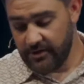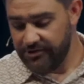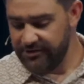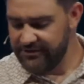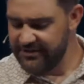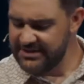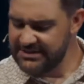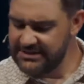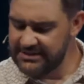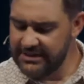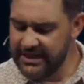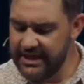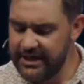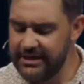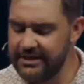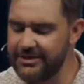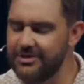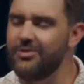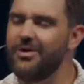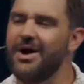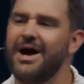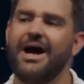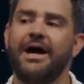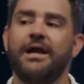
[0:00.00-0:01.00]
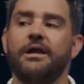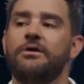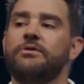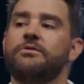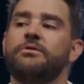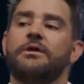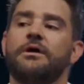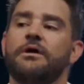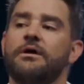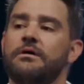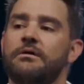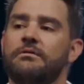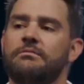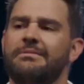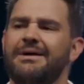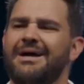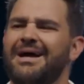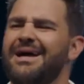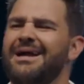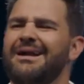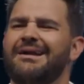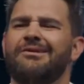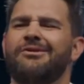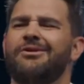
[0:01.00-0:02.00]
This lady who I don't know
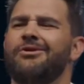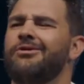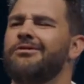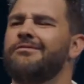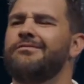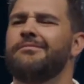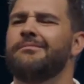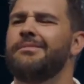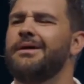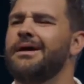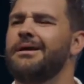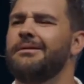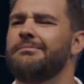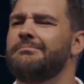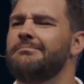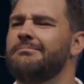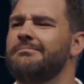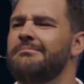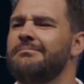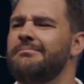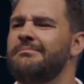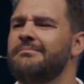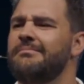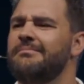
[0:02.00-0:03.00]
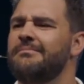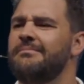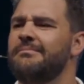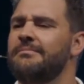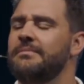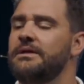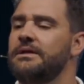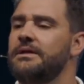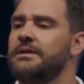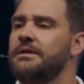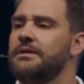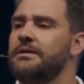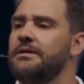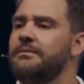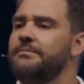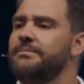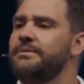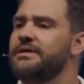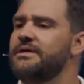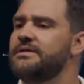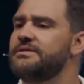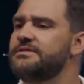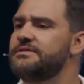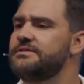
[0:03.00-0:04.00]
her from Adam,
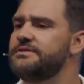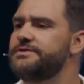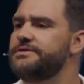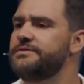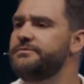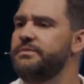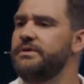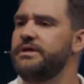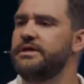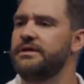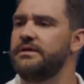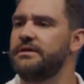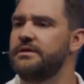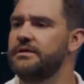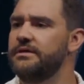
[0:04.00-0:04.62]
begins to speak.